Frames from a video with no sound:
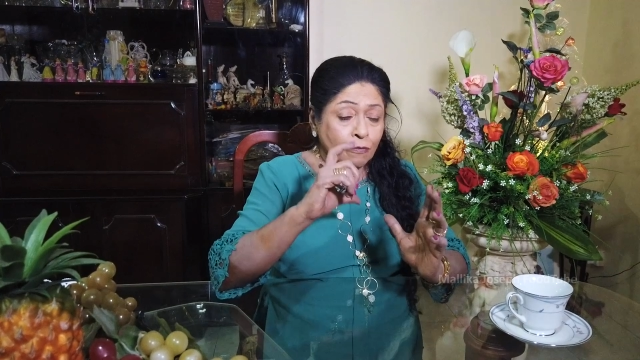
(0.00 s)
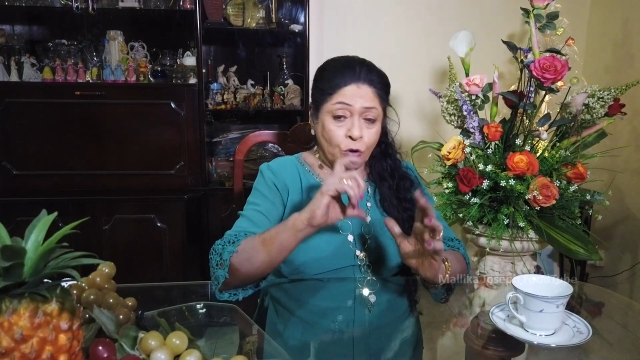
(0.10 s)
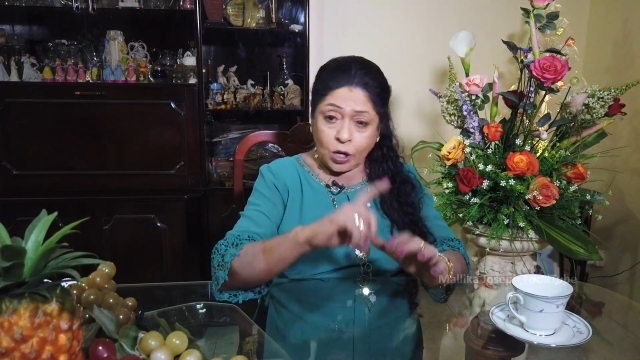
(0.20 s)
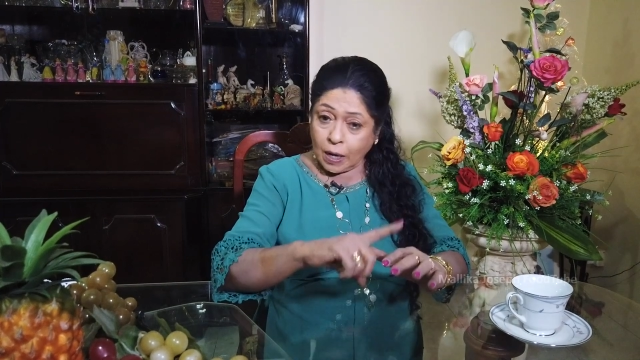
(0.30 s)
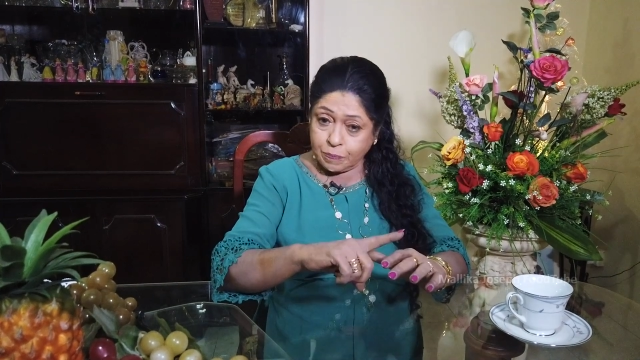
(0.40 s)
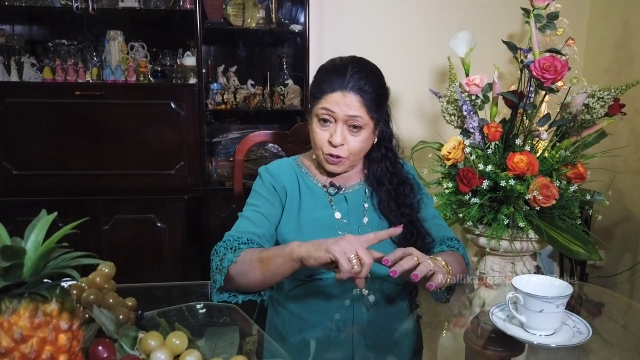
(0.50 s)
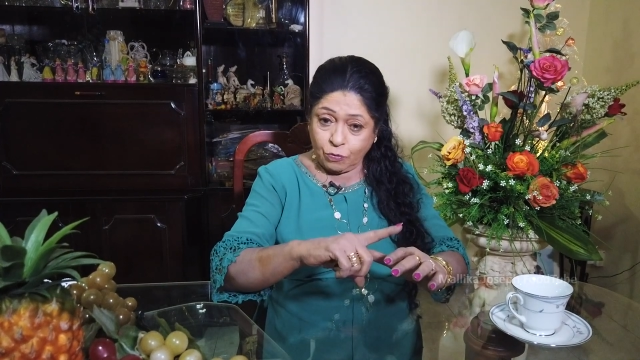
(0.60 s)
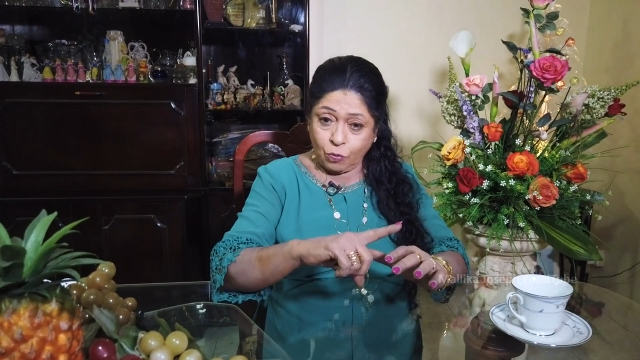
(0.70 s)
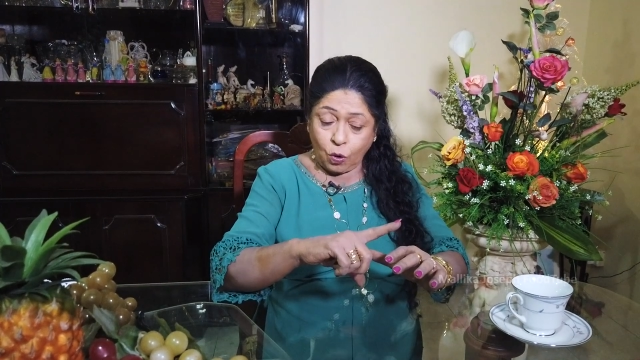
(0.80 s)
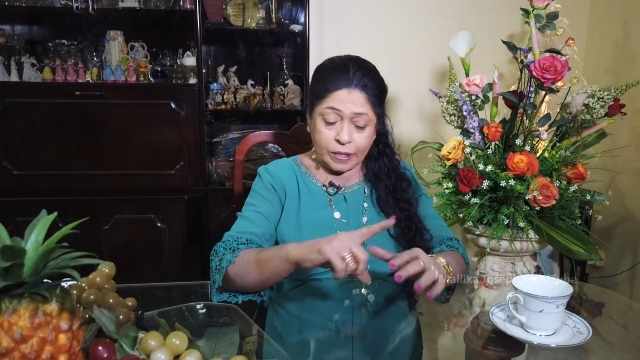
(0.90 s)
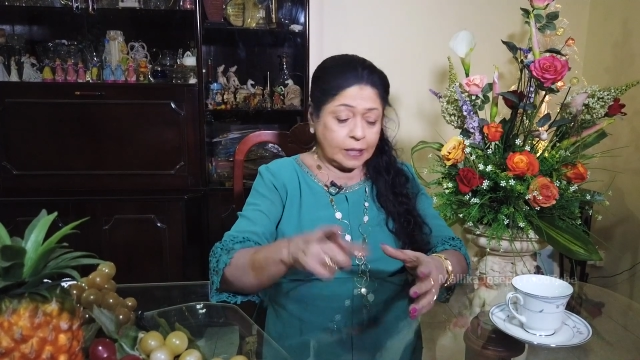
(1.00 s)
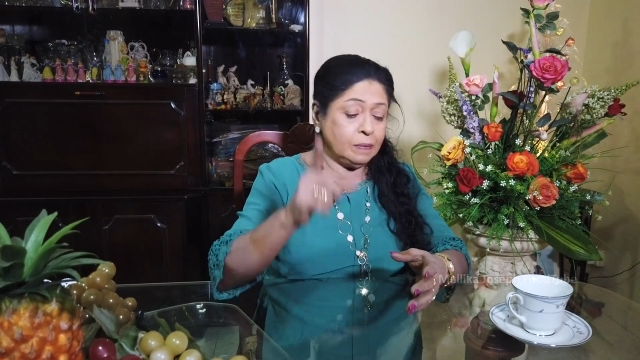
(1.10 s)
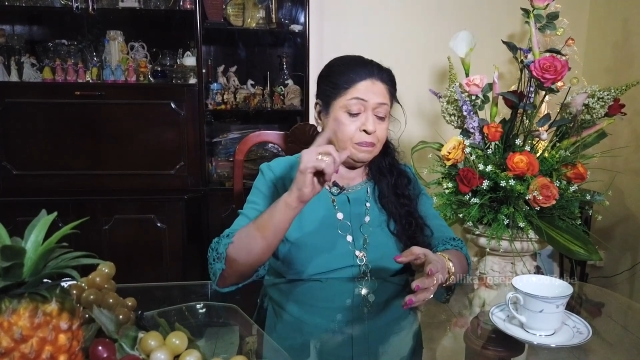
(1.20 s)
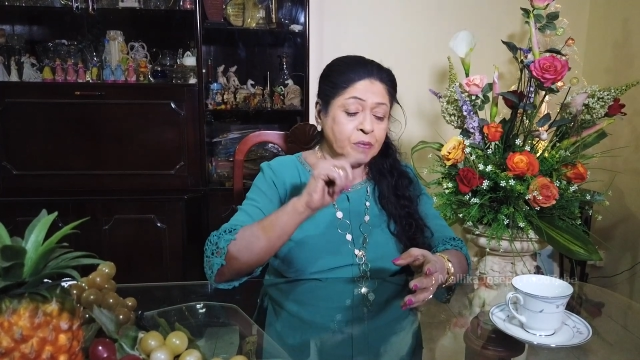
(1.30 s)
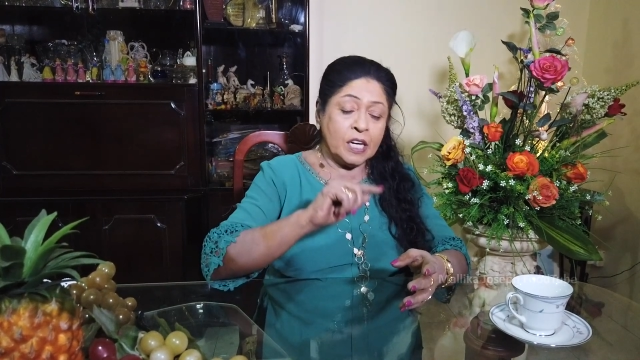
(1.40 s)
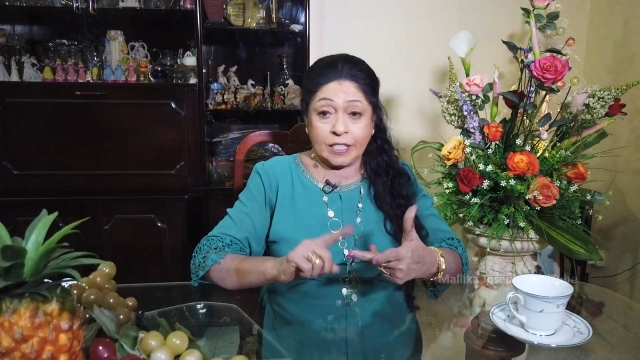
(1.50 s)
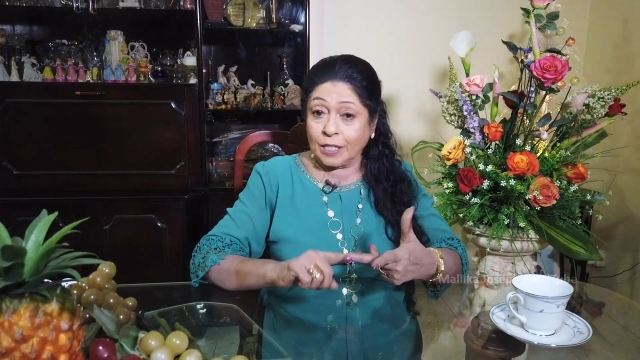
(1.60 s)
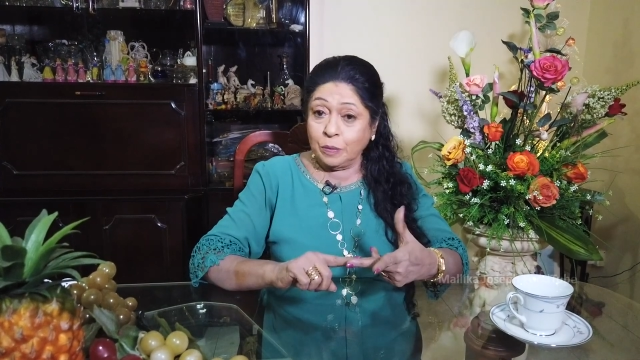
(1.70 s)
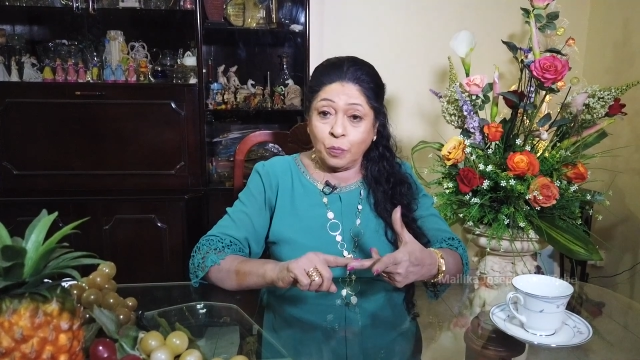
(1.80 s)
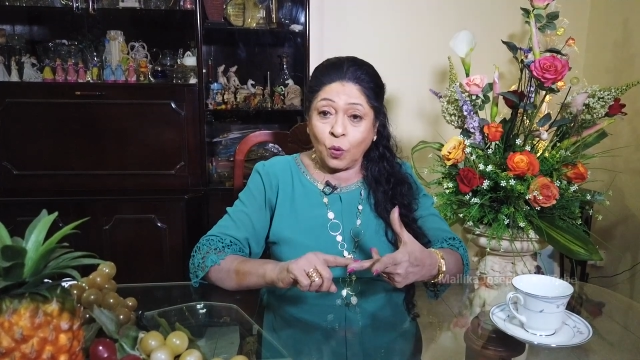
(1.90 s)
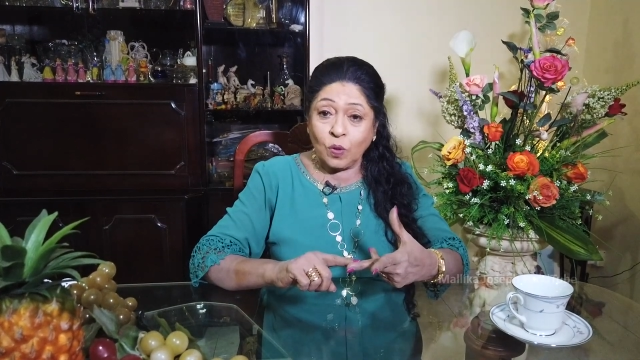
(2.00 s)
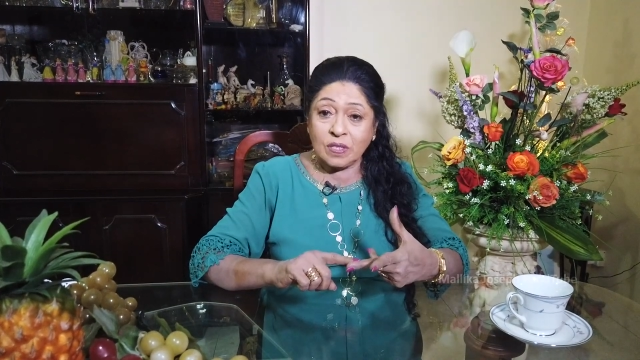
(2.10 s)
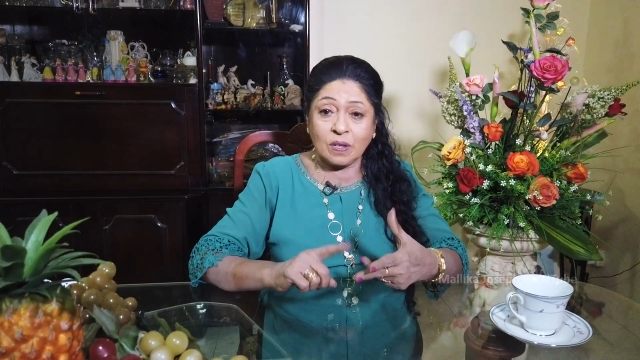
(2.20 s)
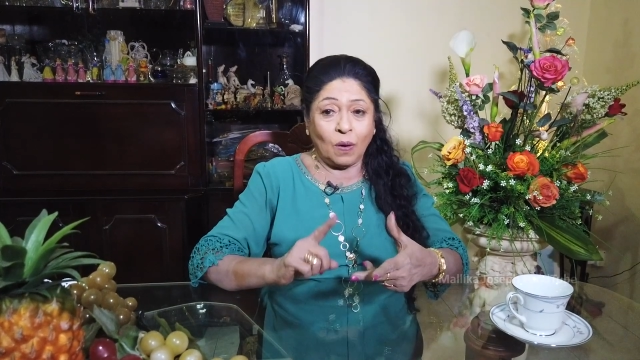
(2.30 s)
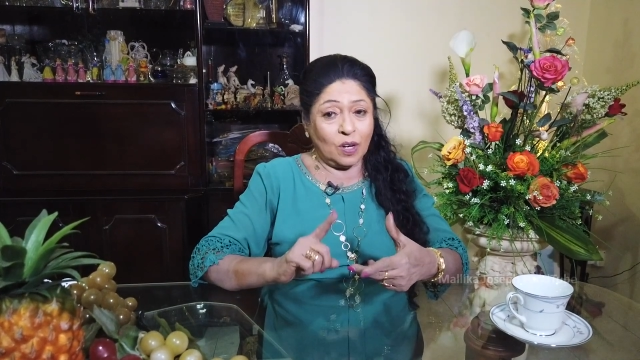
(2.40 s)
4 cups of water, chicken bones